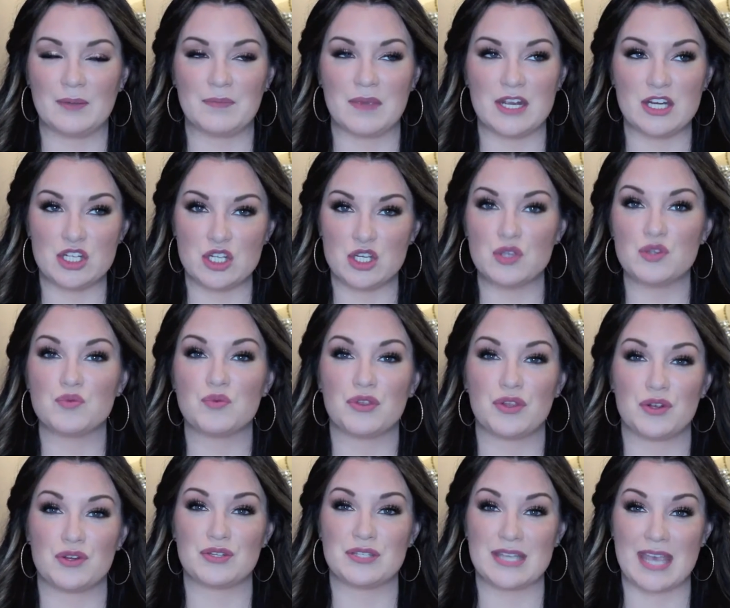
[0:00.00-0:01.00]
issues with
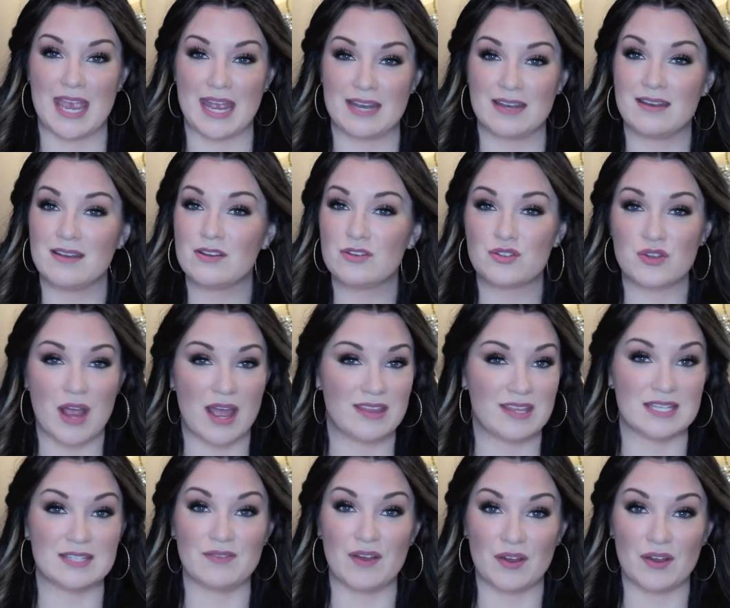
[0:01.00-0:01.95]
skin, try this